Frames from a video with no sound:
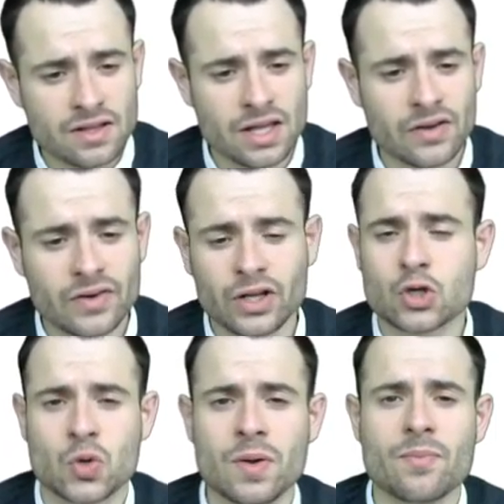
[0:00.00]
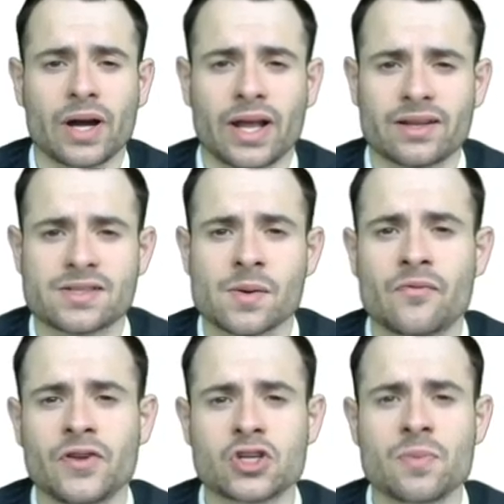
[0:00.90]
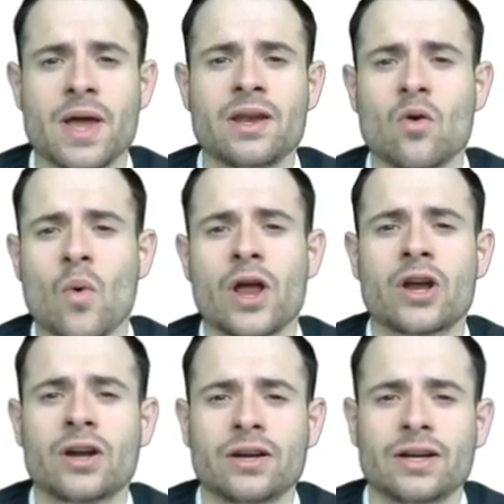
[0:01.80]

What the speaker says: Even in the shrimp market, some fishermen were